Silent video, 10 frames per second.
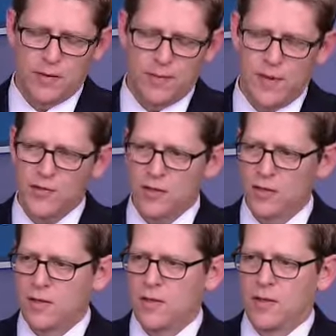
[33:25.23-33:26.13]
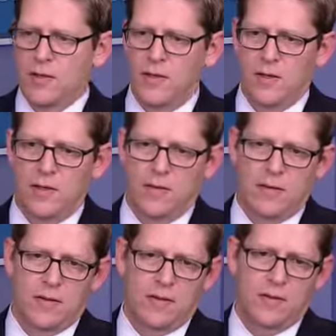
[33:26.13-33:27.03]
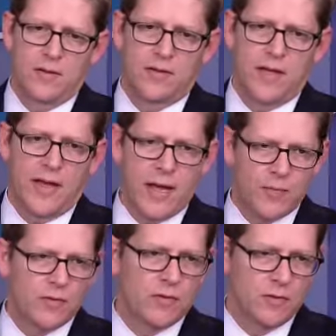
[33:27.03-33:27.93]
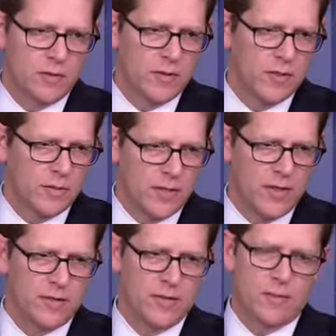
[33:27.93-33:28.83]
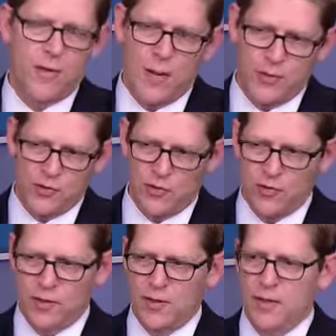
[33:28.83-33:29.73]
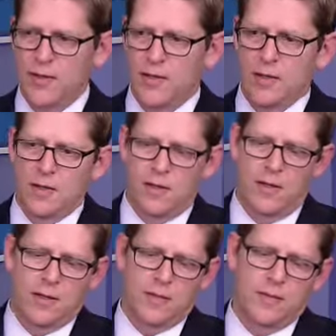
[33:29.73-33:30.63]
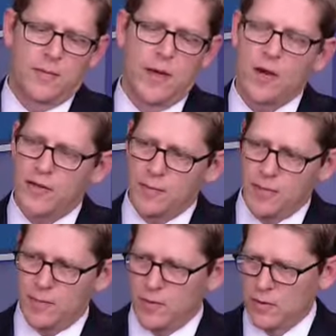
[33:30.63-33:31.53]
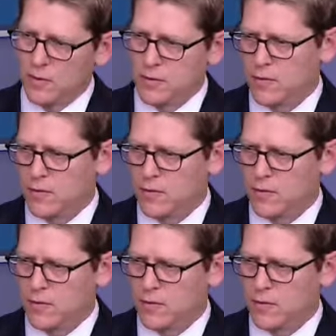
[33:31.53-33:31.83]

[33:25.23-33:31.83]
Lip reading: The President is absolutely committed to the proposition that the American people